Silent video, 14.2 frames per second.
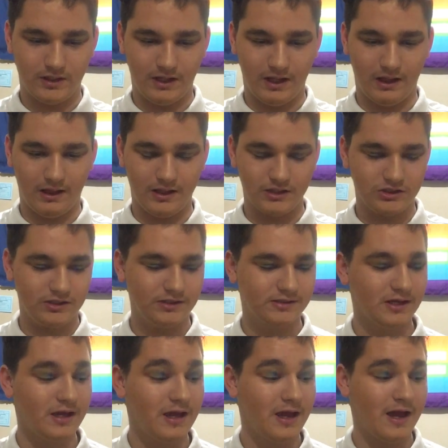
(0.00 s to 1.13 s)
eyelashes.
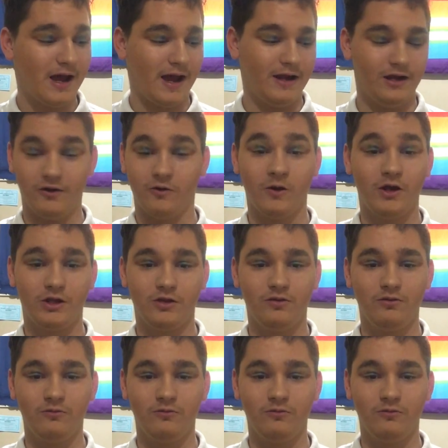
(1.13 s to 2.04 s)
I know, you